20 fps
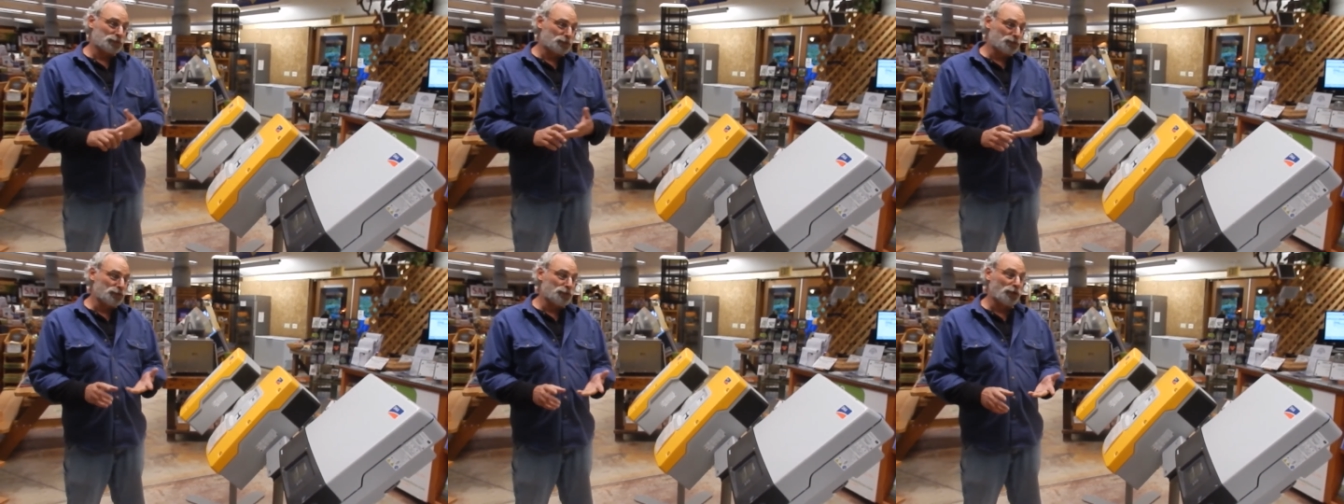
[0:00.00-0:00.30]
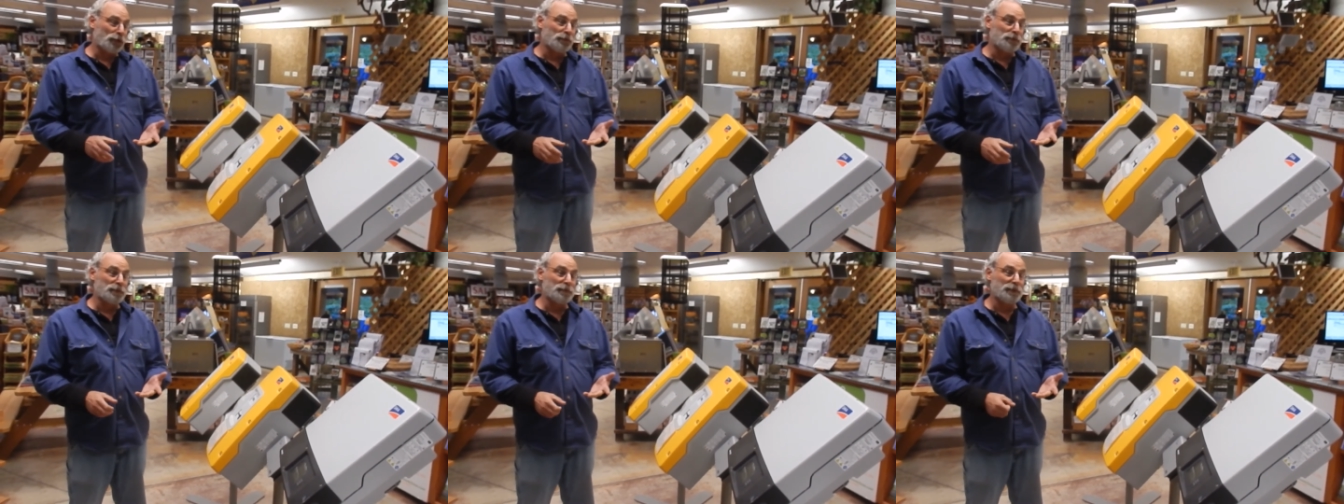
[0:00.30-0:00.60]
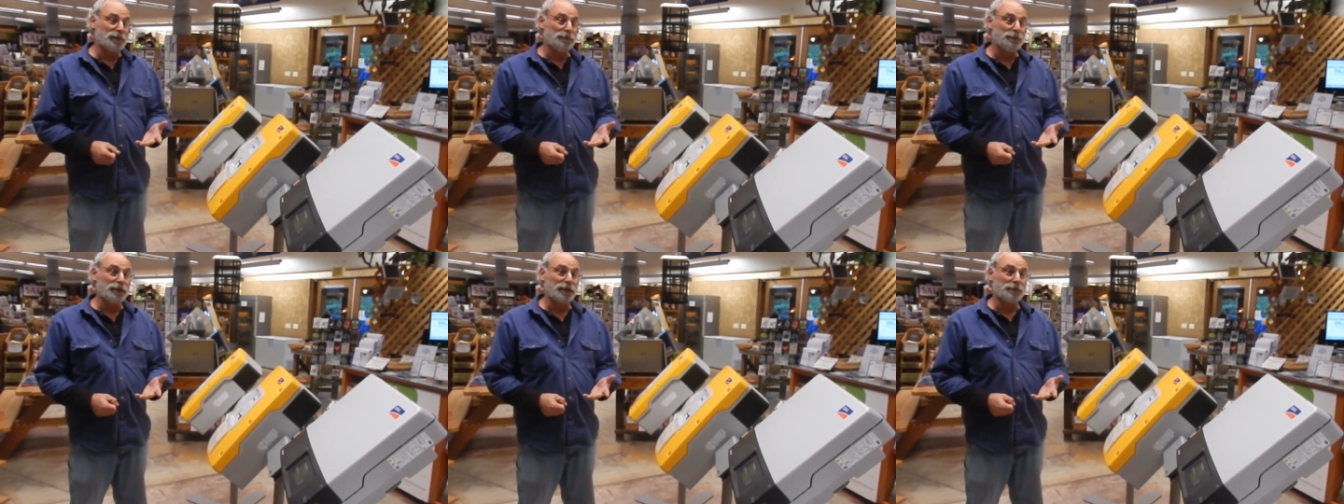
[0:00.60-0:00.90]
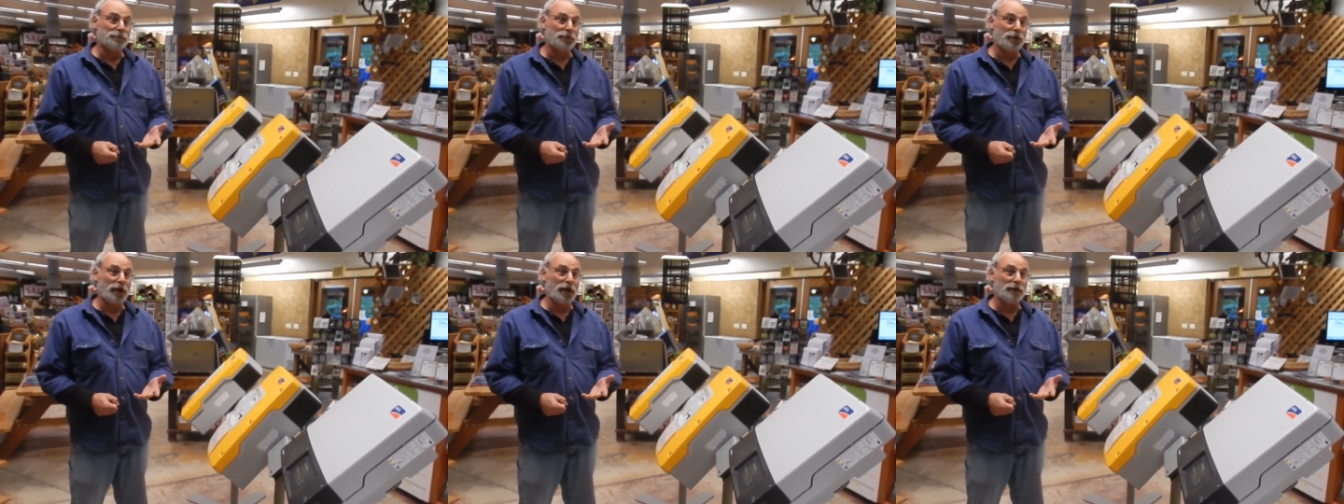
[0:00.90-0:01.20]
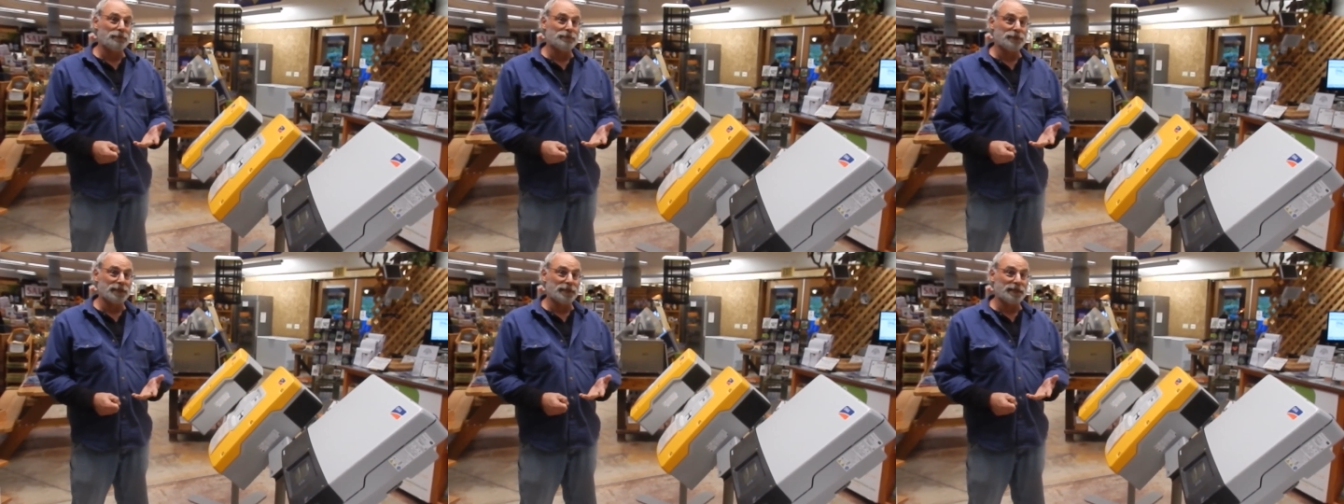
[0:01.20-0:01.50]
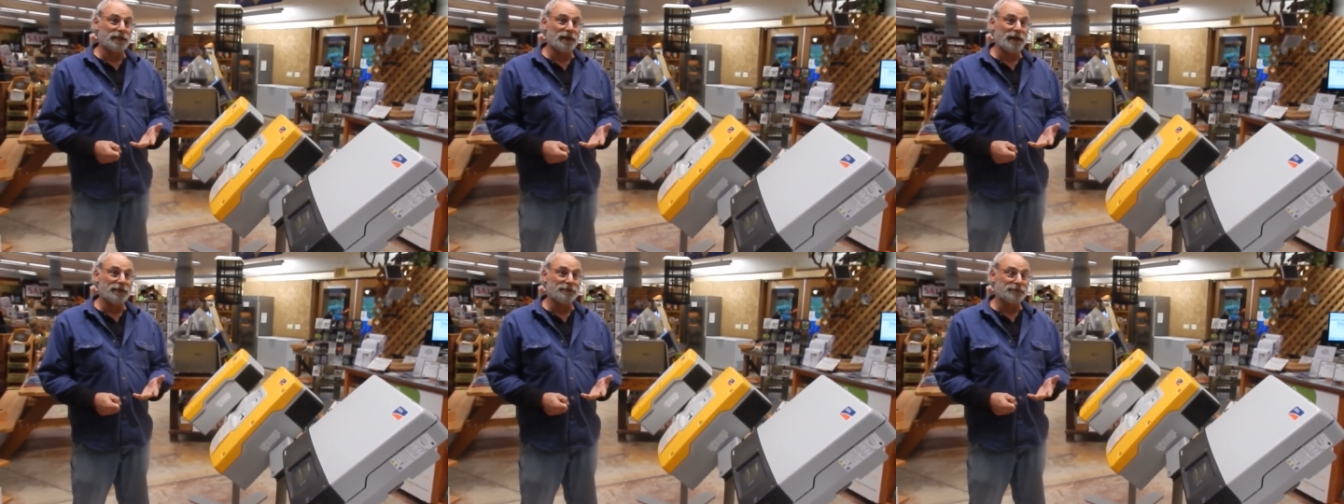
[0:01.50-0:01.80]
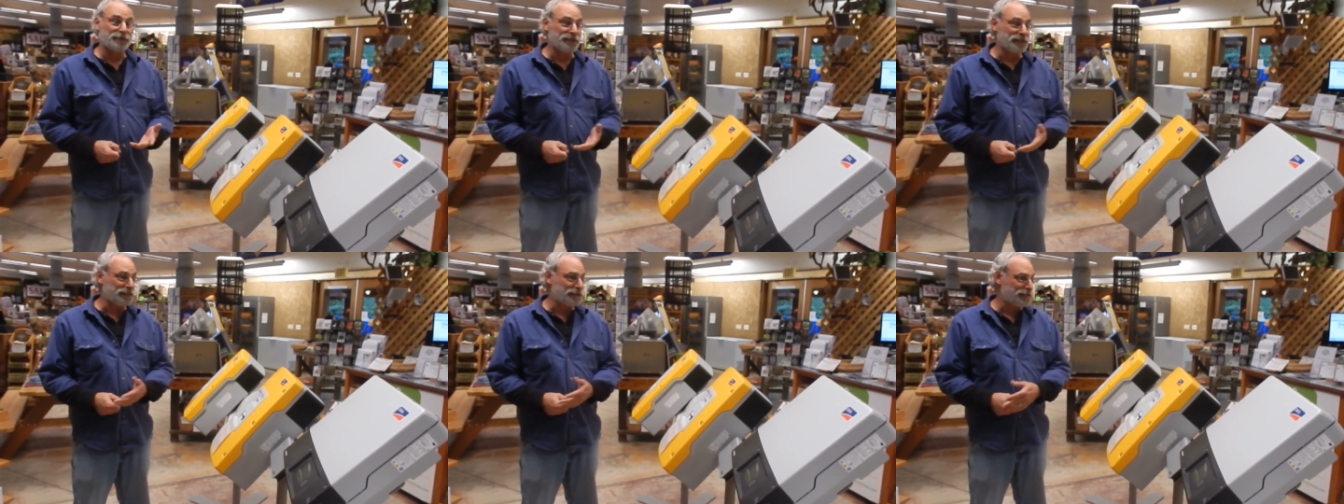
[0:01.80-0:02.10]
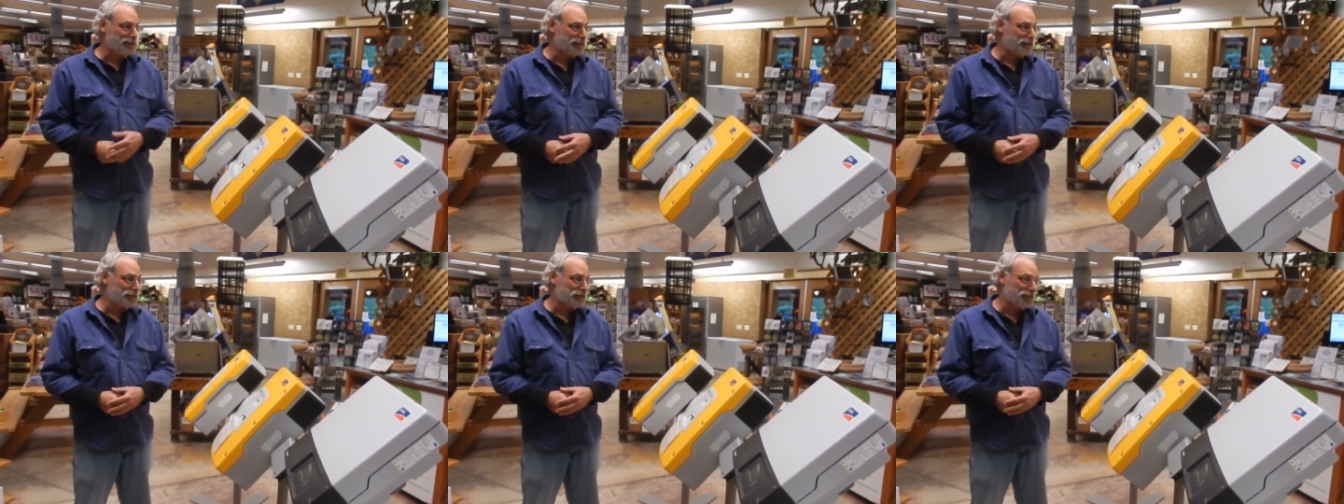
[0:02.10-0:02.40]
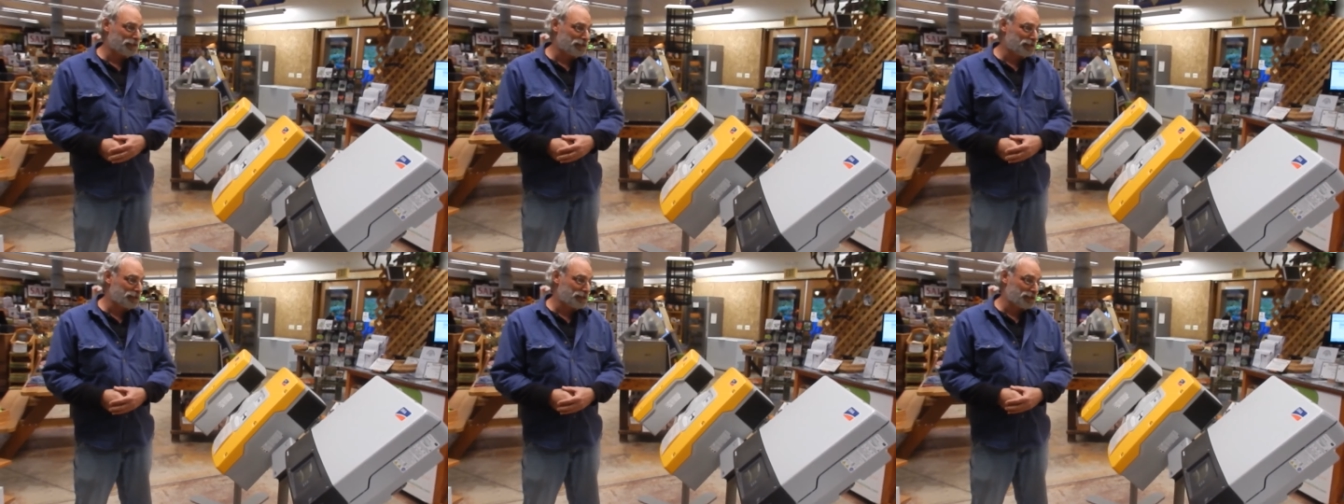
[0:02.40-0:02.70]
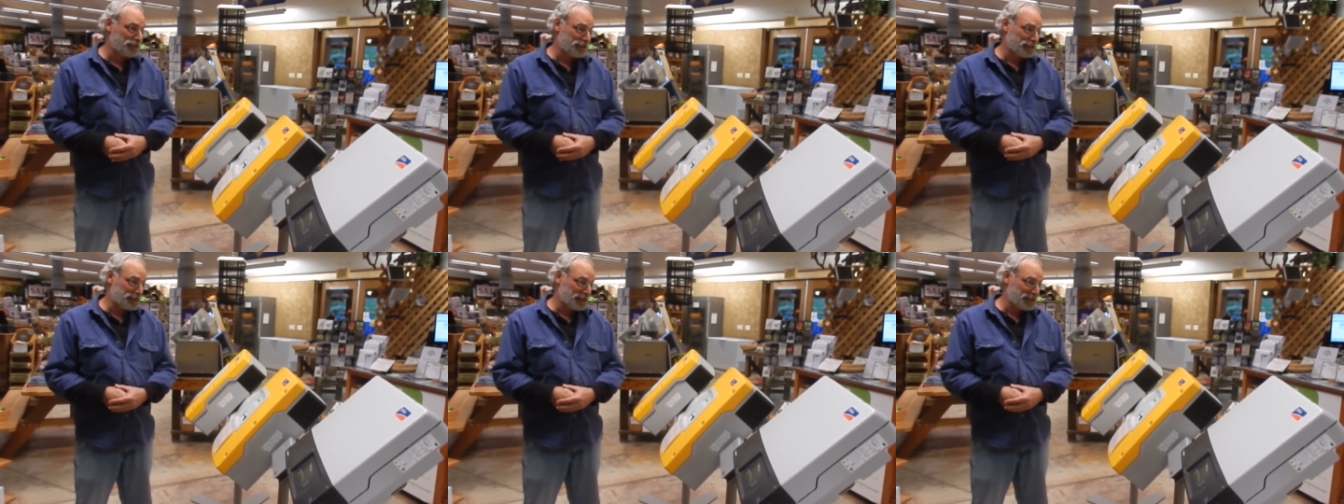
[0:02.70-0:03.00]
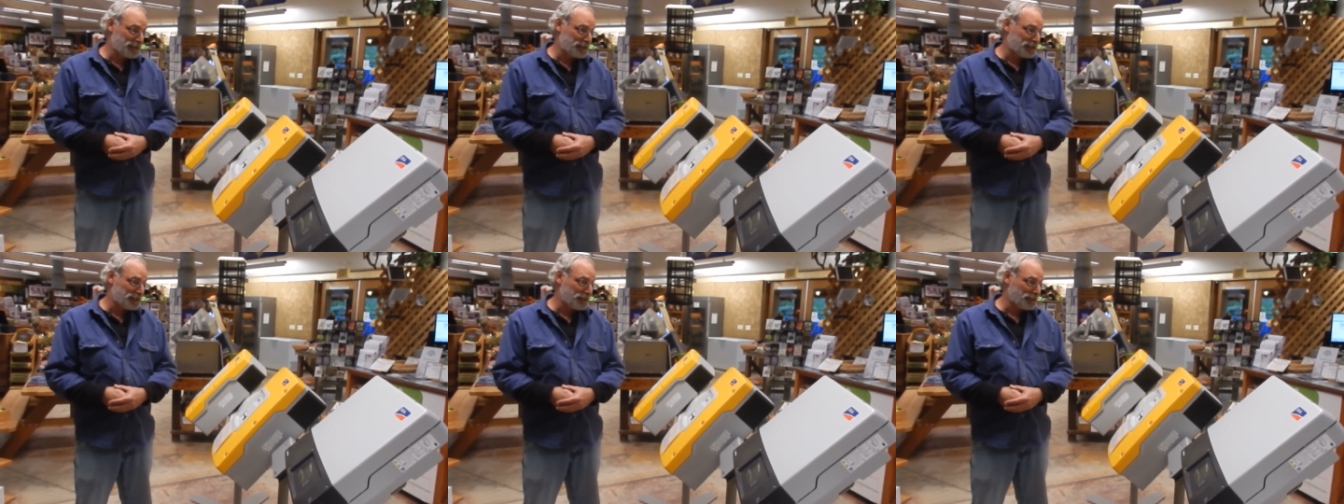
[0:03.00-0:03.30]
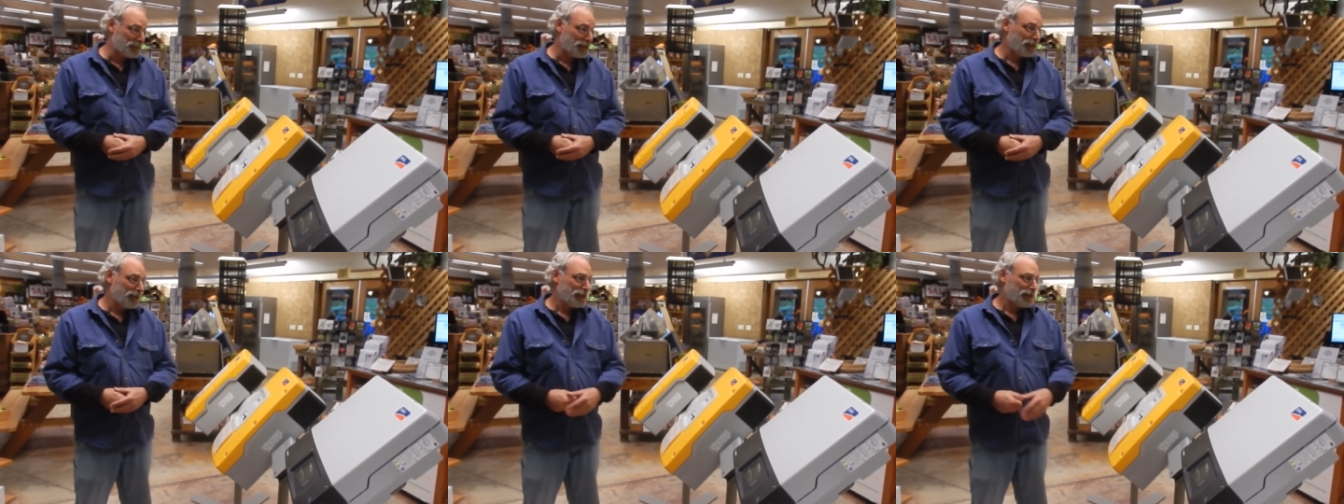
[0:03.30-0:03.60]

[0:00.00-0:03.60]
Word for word: which would normally be a big problem in an off-grid system.